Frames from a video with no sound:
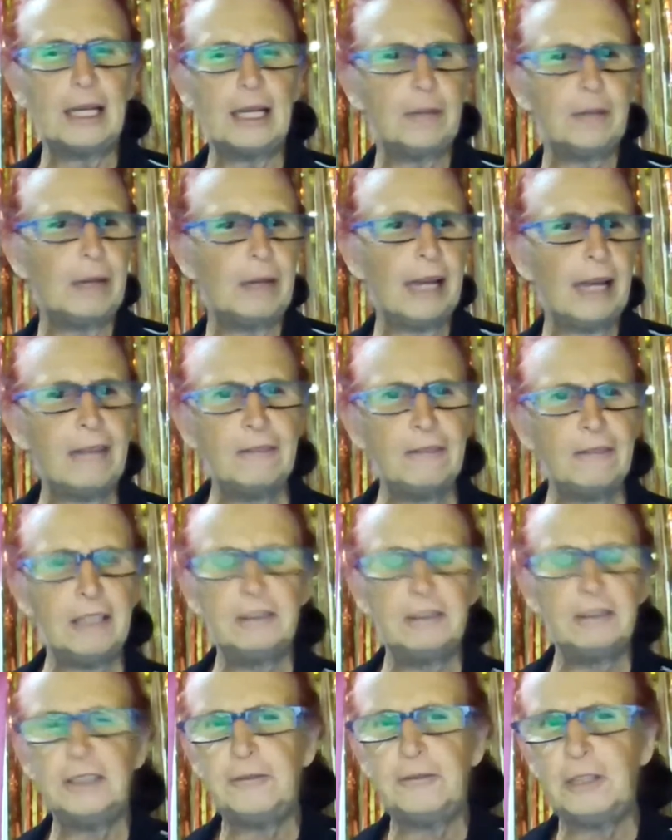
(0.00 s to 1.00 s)
I have loads
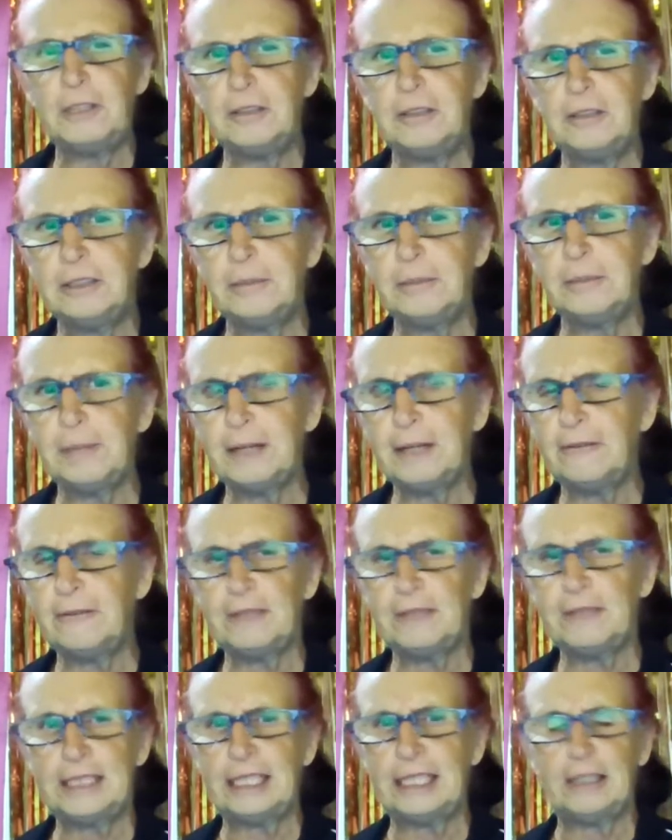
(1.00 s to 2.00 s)
of views on my
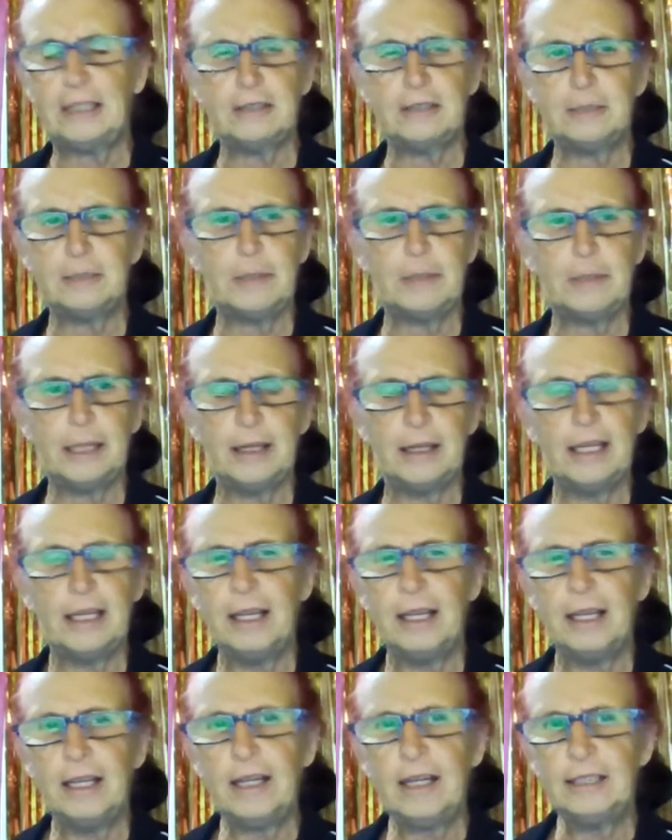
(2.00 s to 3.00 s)
videos, but
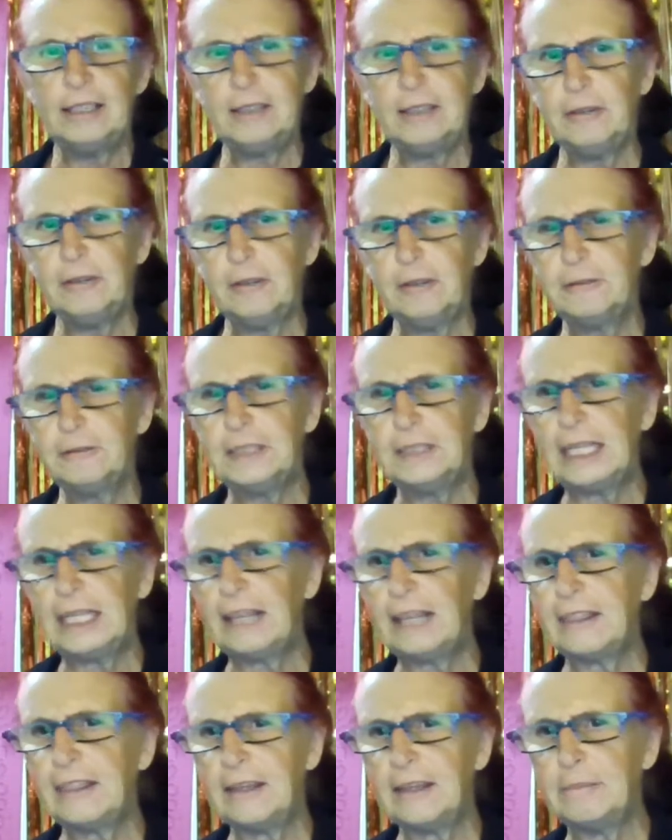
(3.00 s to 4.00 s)
I don't often get
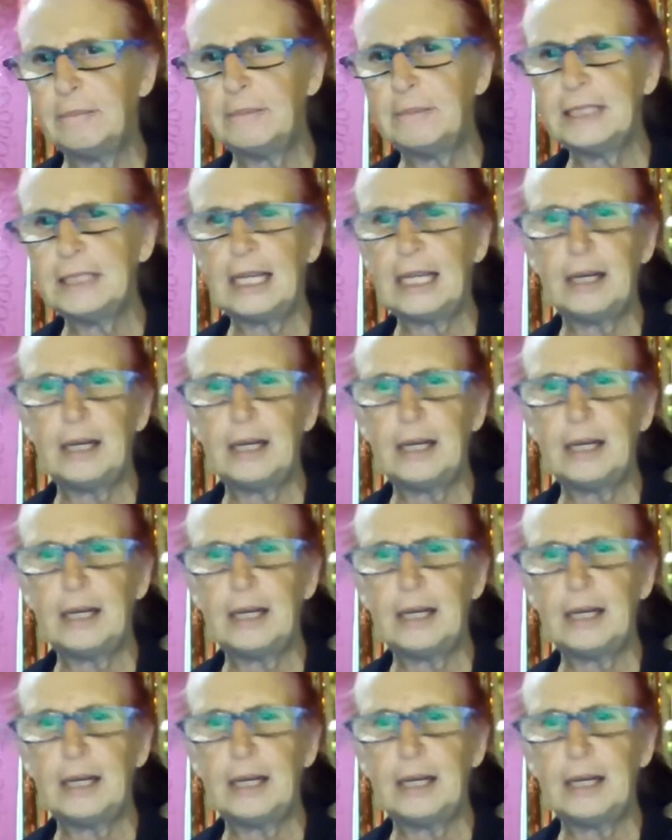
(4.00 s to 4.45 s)
thumbs up.